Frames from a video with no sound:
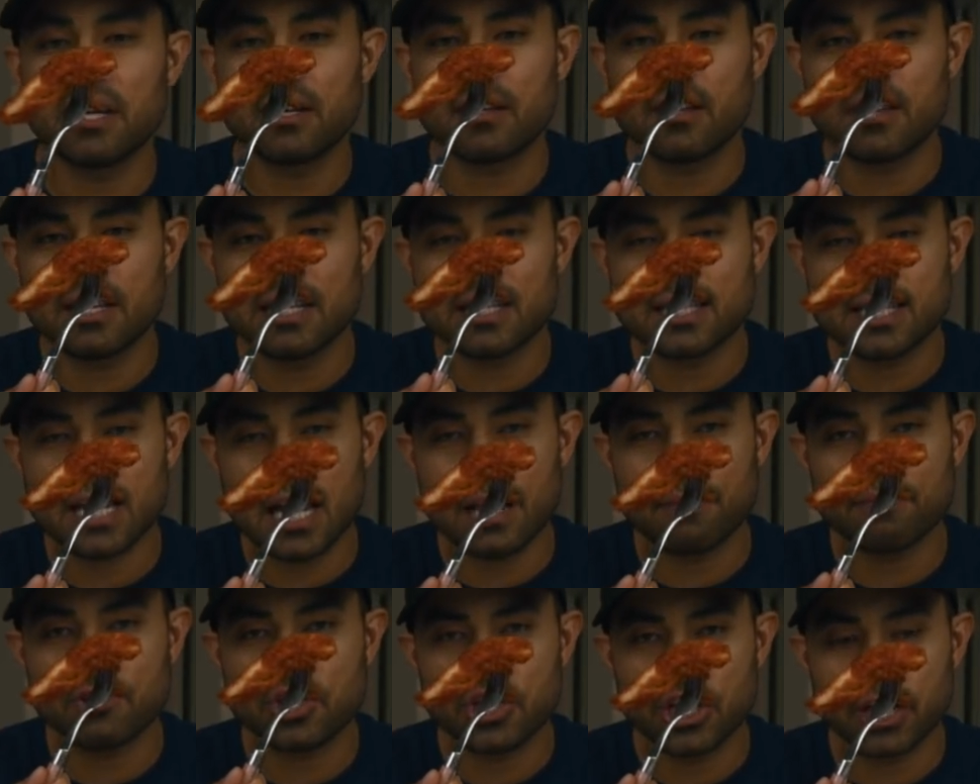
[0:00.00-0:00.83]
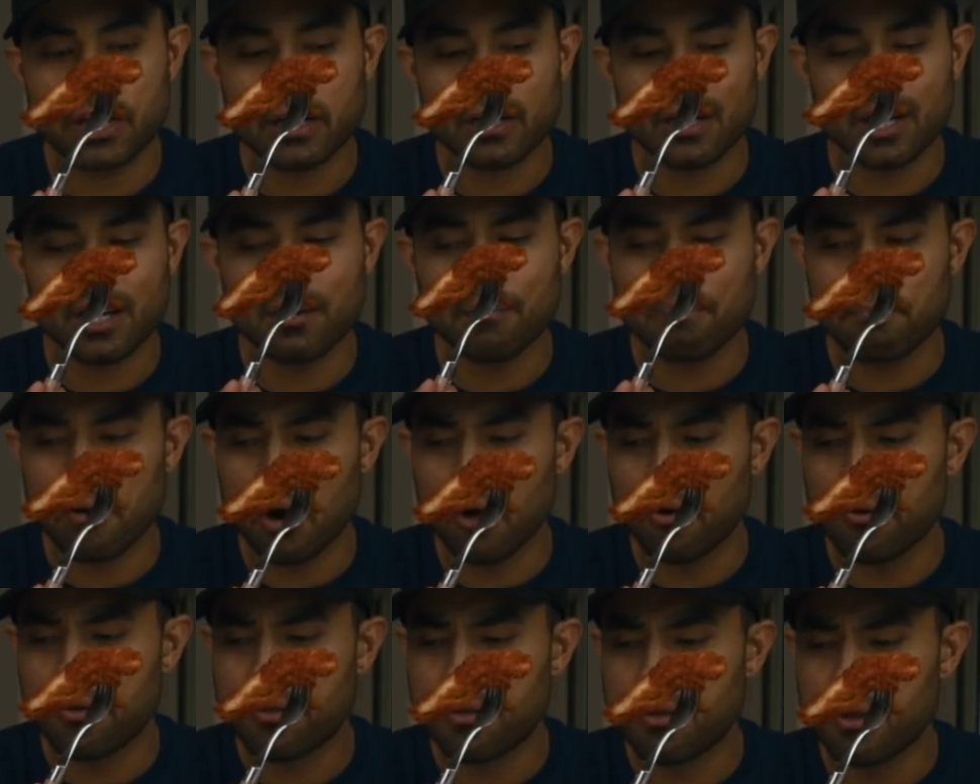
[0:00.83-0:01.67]
me the same chicken in
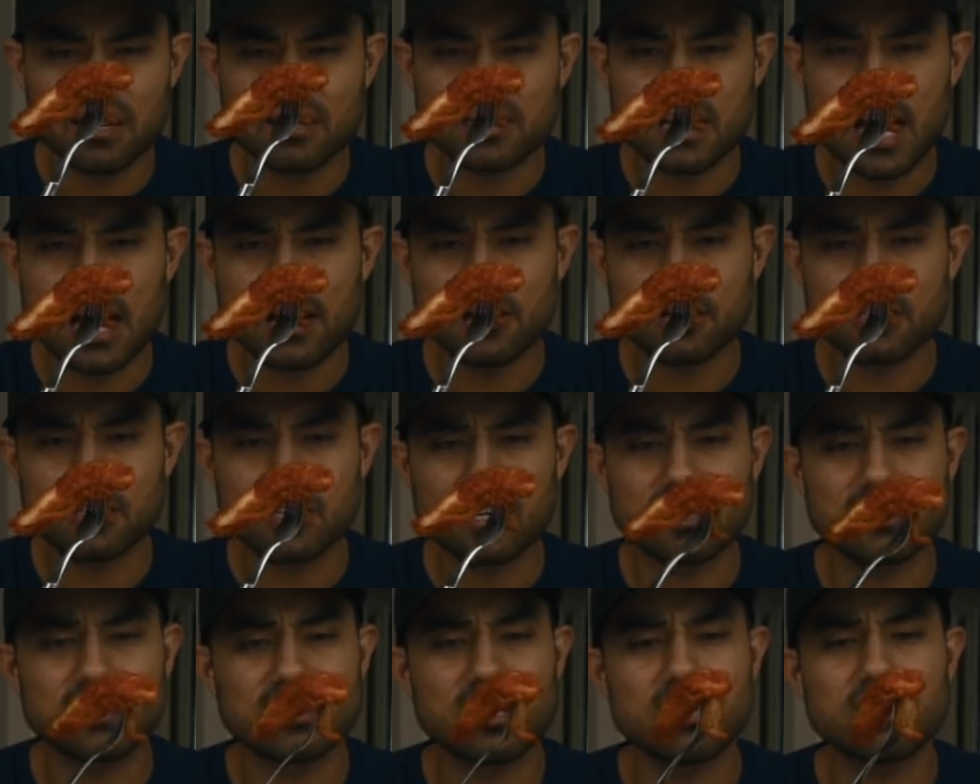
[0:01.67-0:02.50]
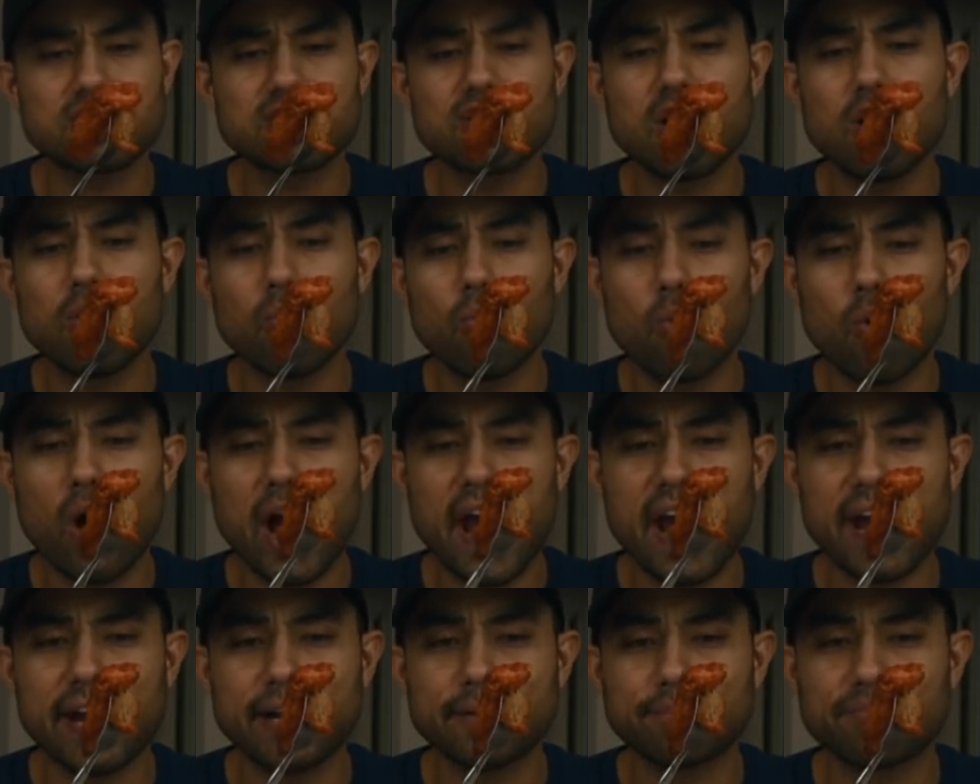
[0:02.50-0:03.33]
both containers because there's no
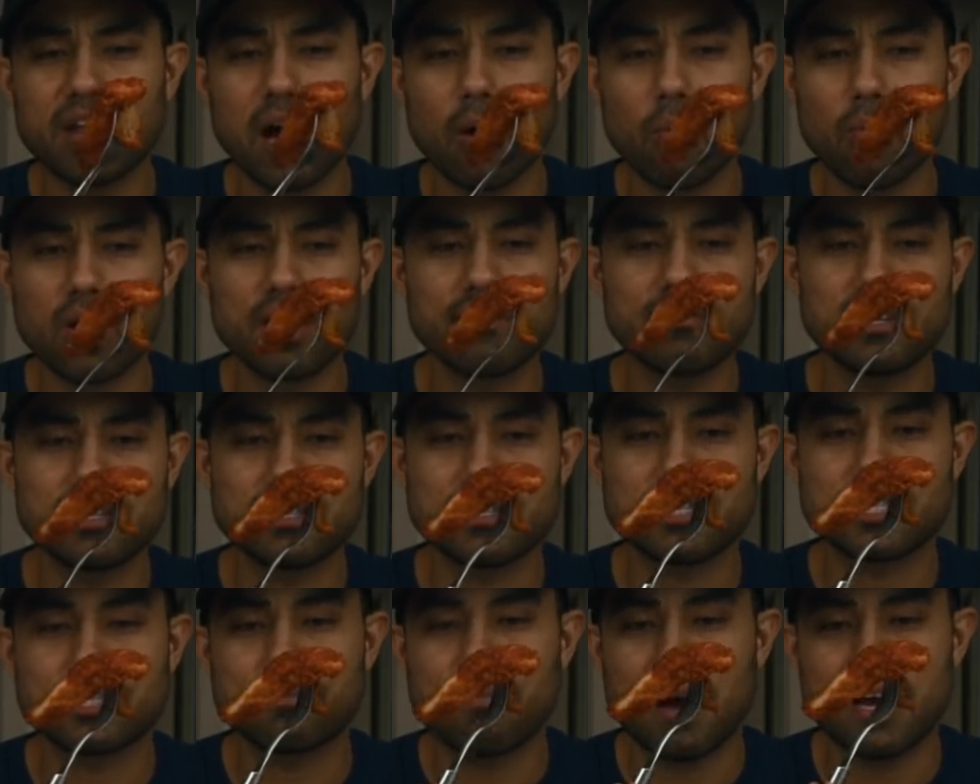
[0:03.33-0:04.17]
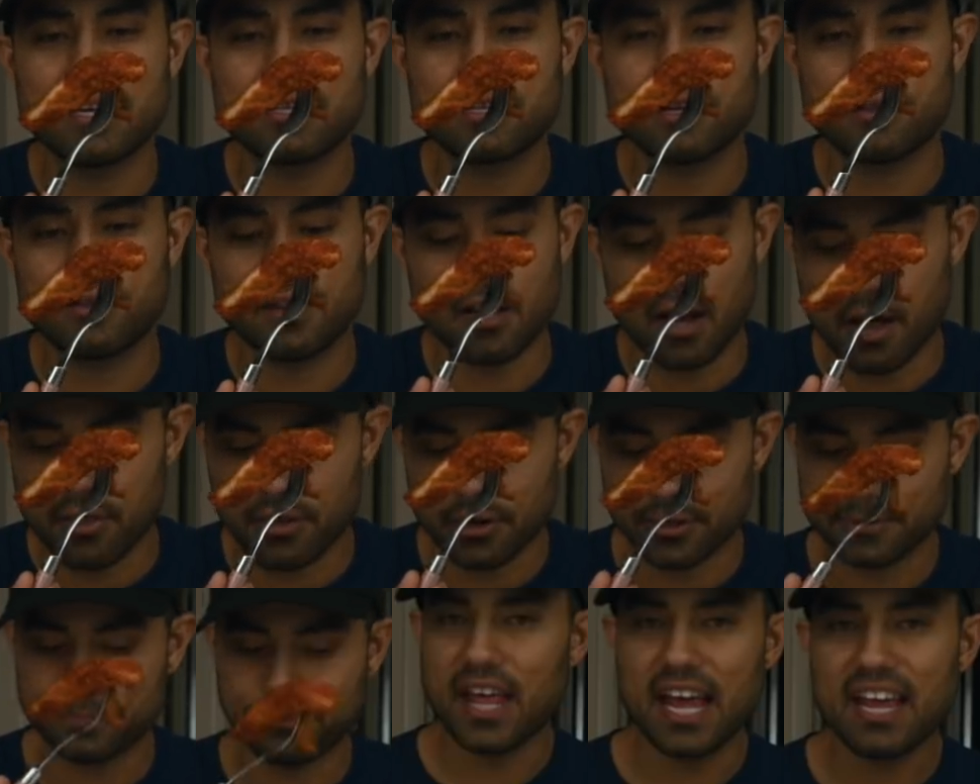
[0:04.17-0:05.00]
way that one of these is spicier than the
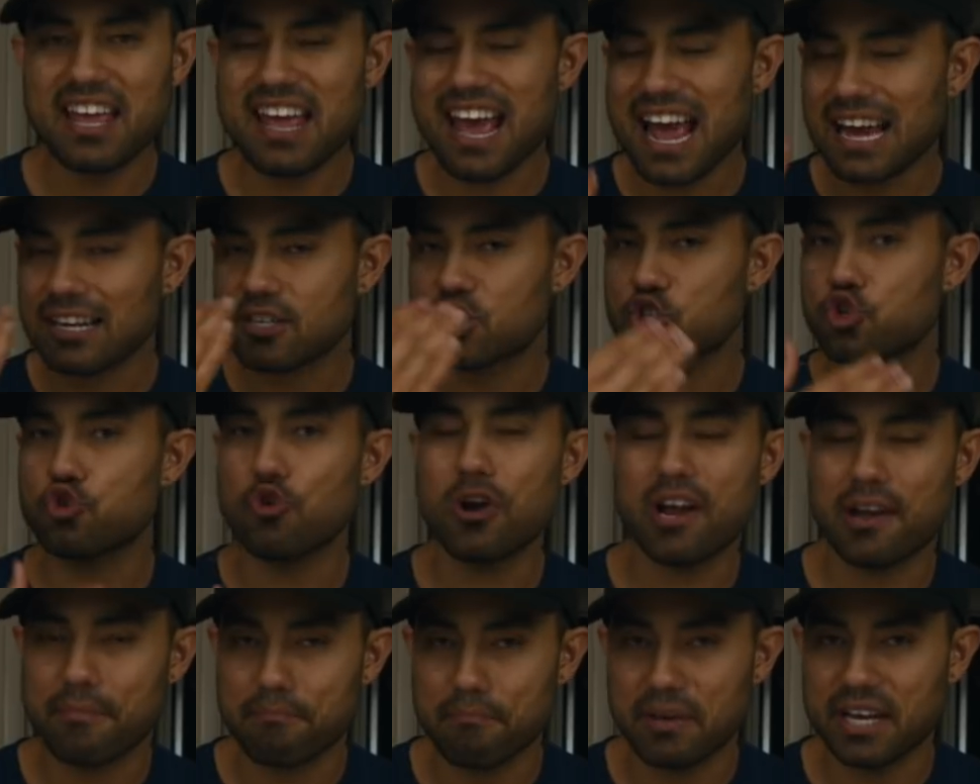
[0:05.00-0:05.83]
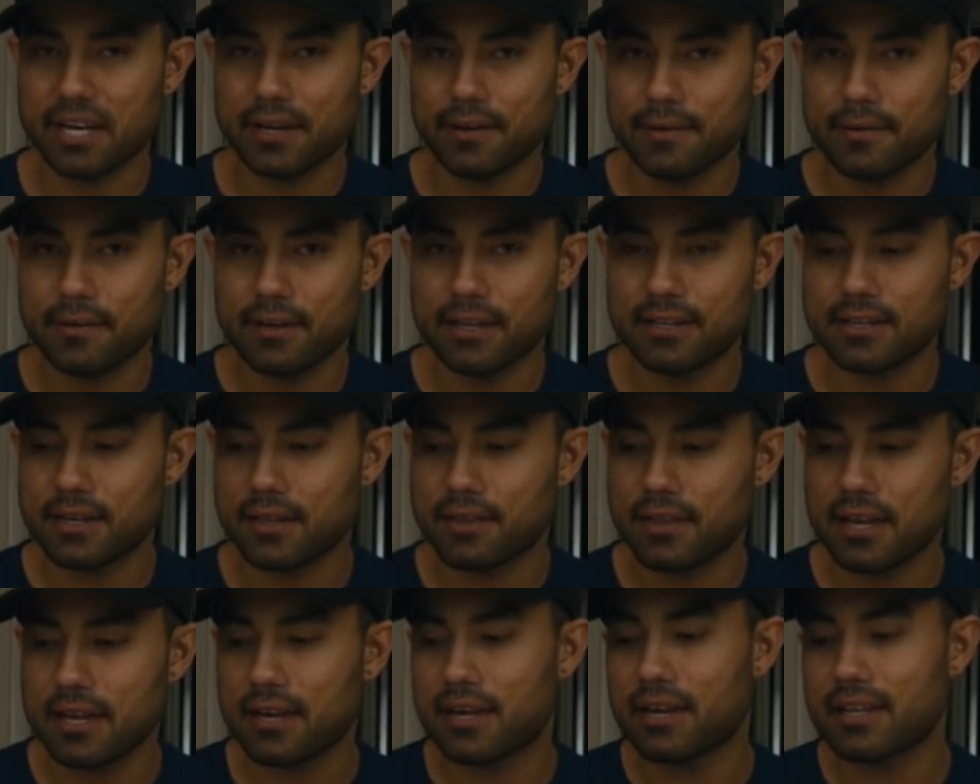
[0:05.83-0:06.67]
other. They can't trick me
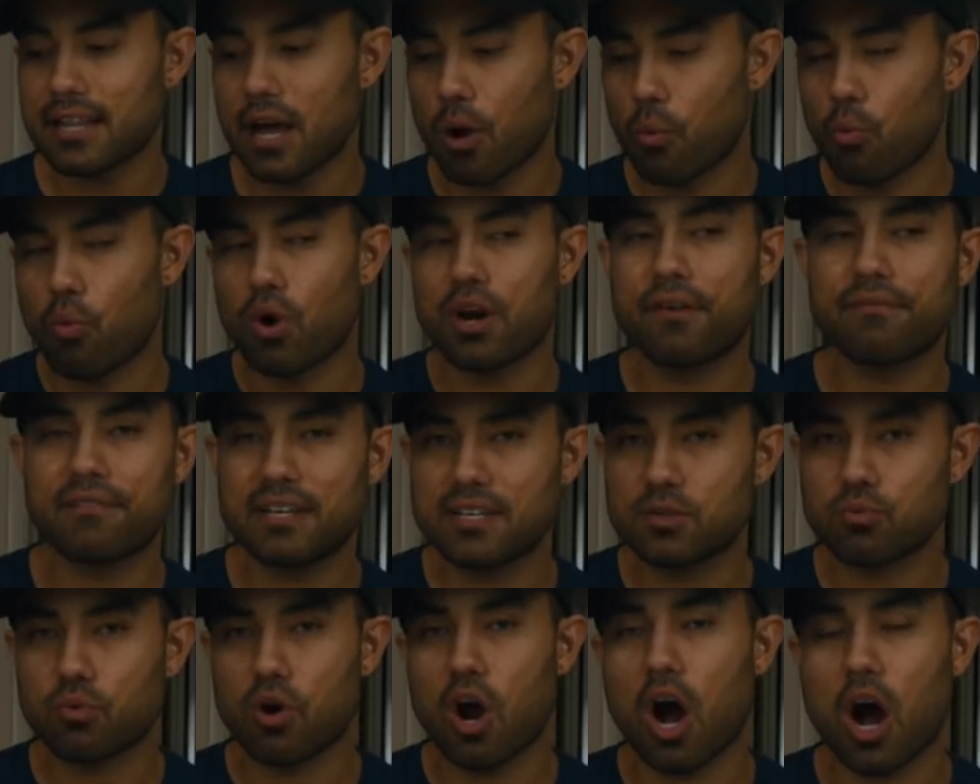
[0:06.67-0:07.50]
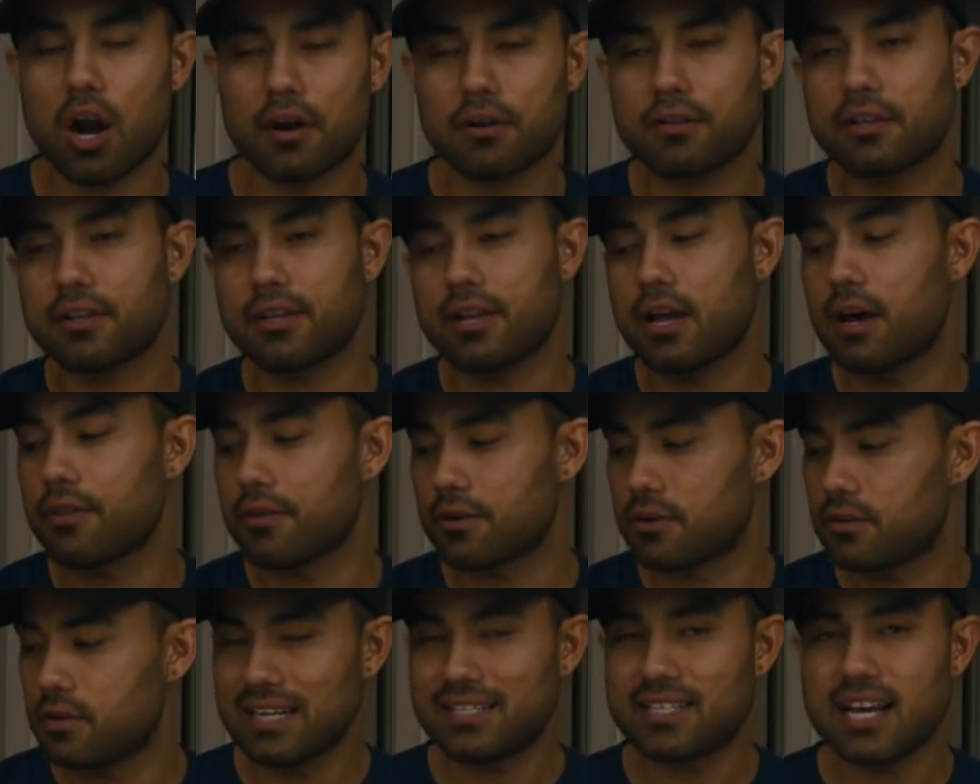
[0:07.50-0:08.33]
into thinking that one of these were hotter than the
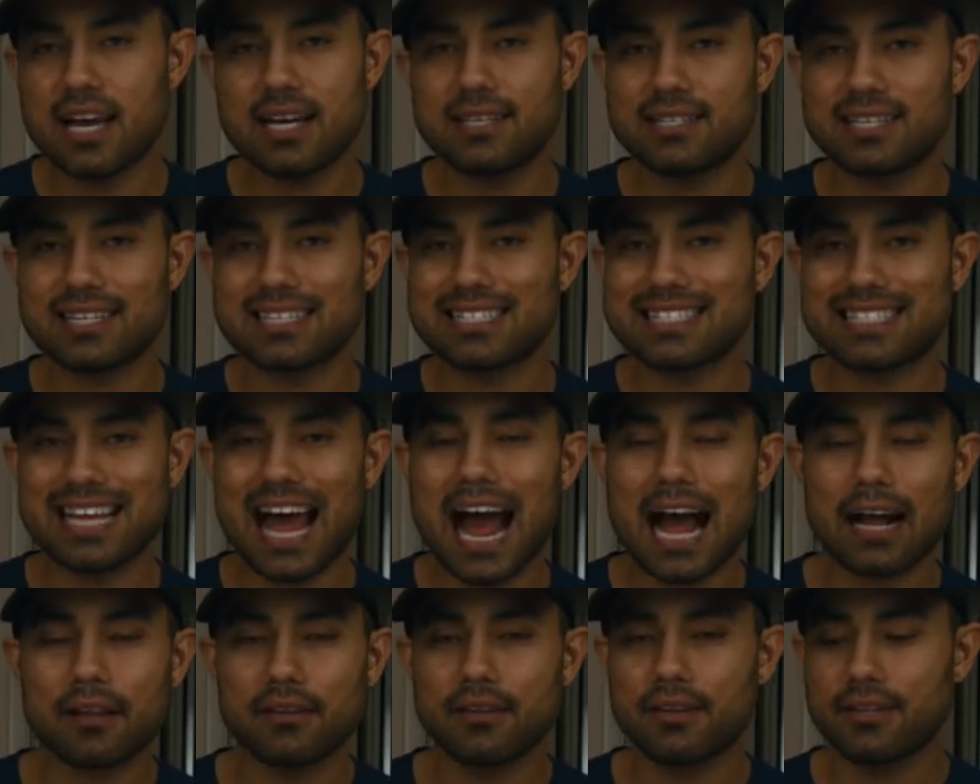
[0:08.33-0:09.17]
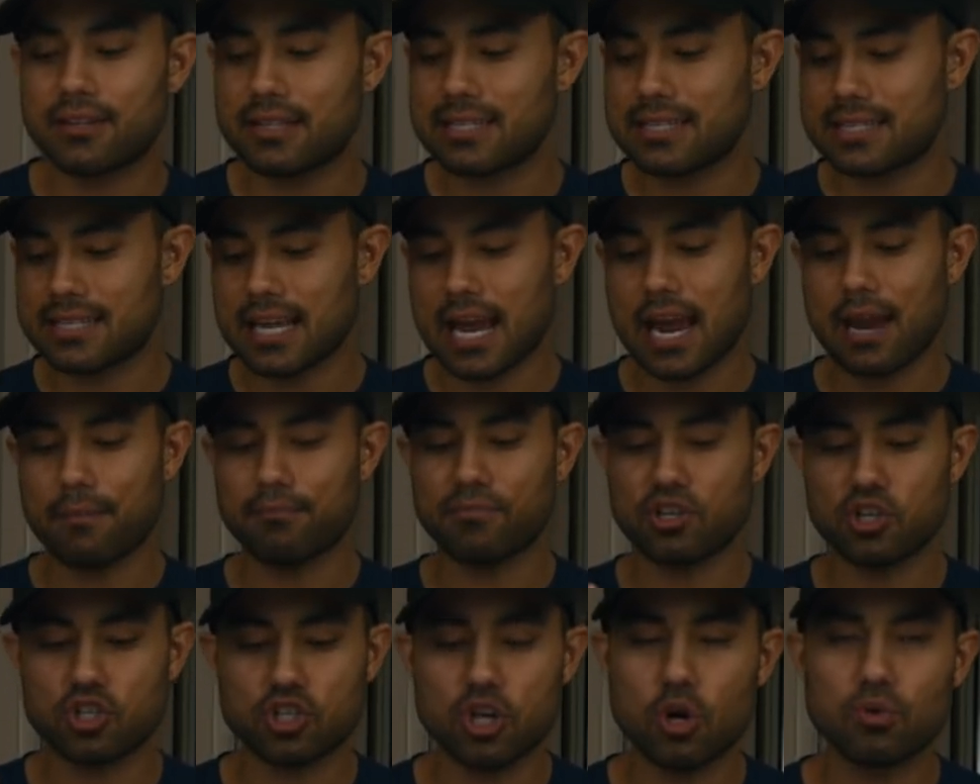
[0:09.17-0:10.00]
other. They taste exactly the
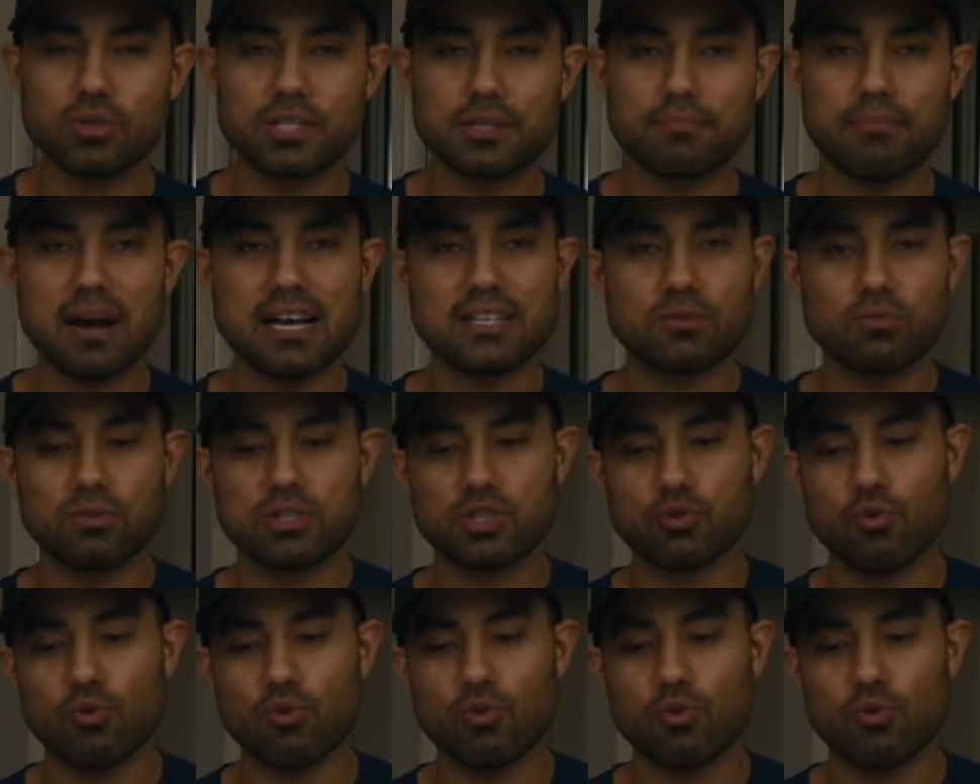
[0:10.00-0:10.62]
same. There's no spice